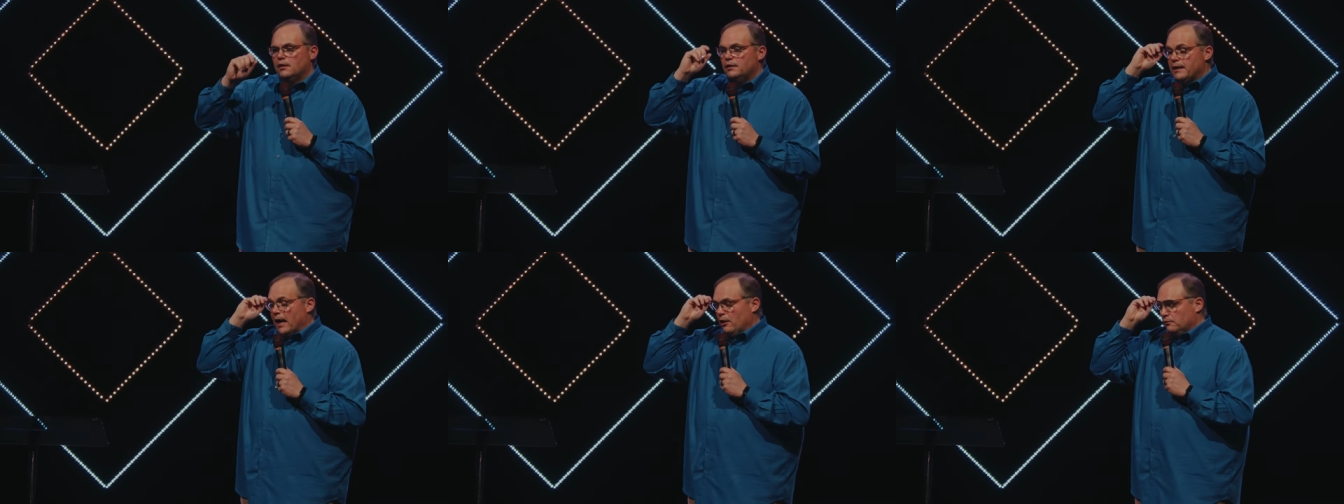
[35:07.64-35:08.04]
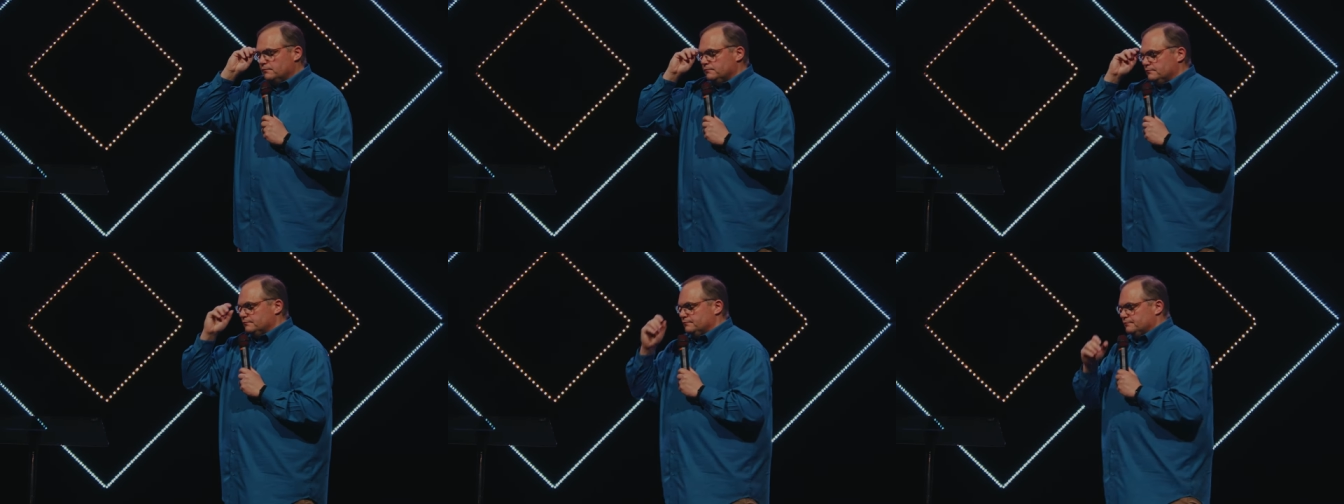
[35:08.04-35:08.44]
Now,
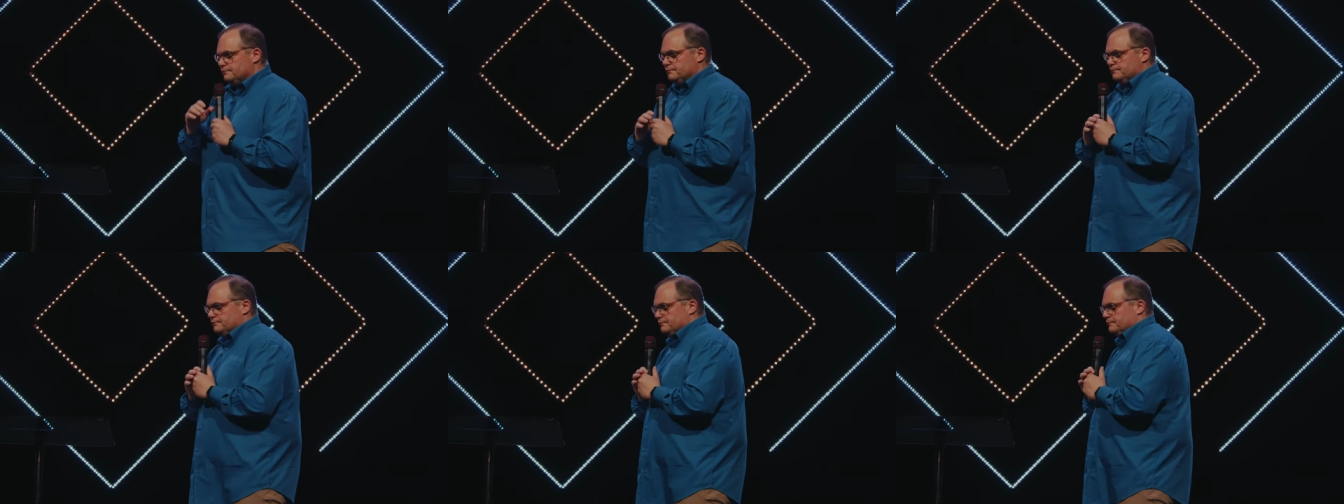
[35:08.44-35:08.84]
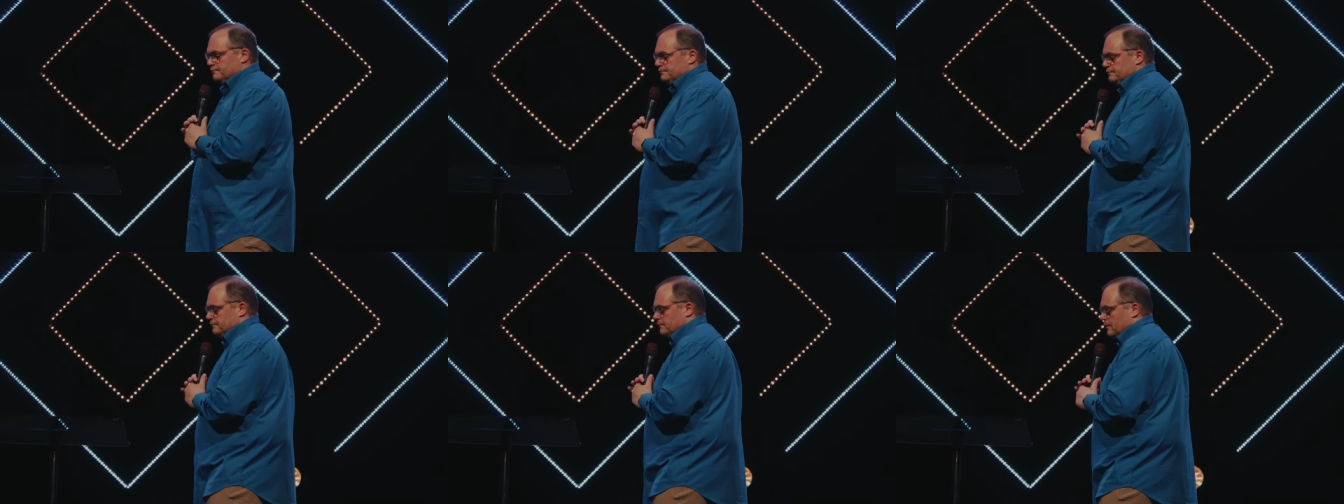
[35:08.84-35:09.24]

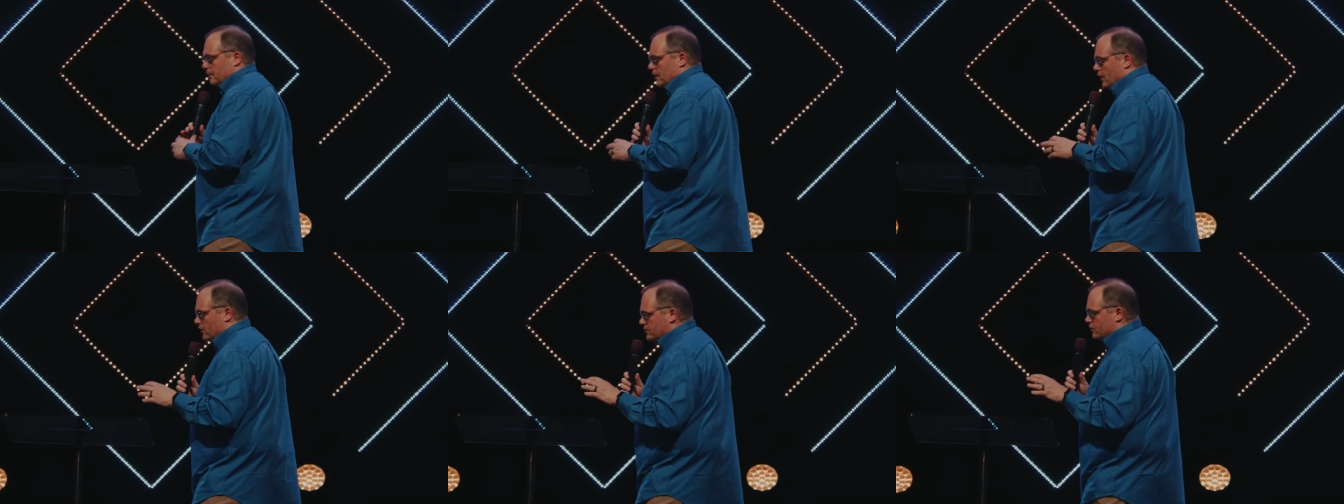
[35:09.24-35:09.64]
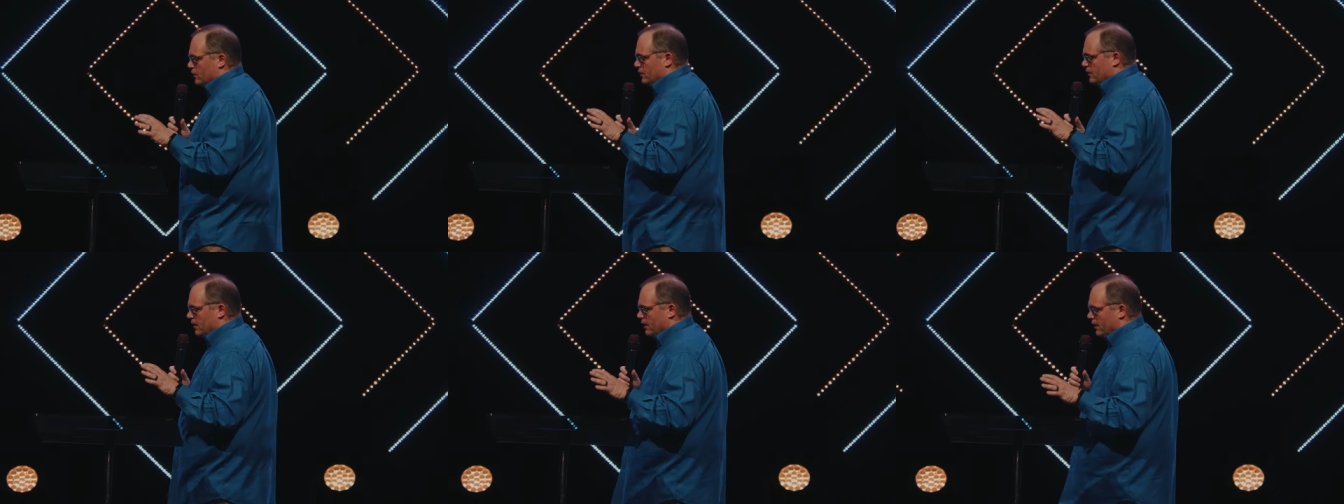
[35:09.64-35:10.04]
here's the,
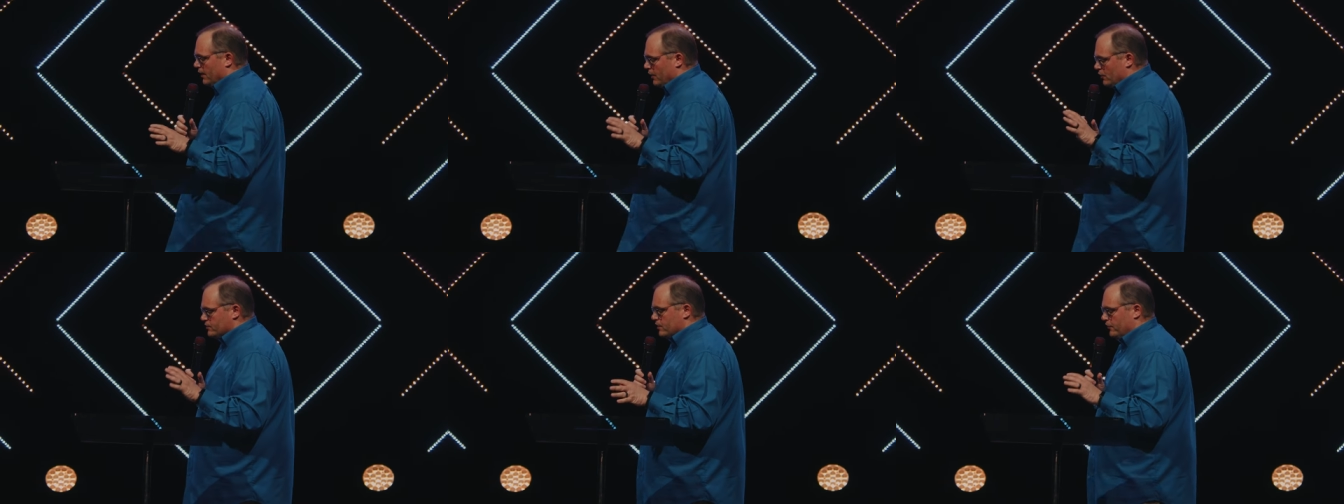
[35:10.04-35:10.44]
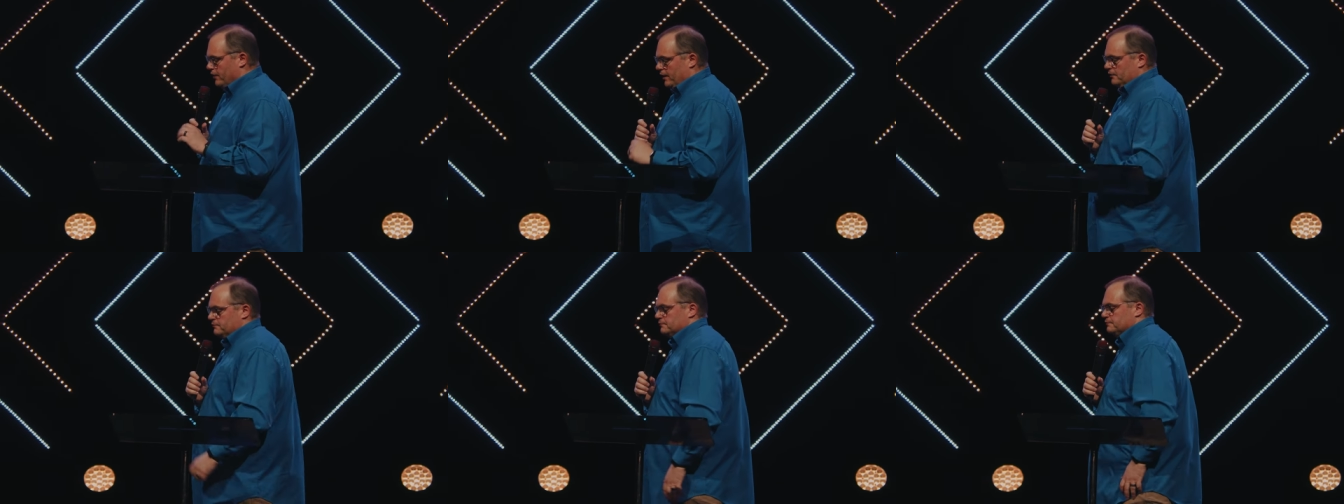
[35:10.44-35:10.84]
here's the thing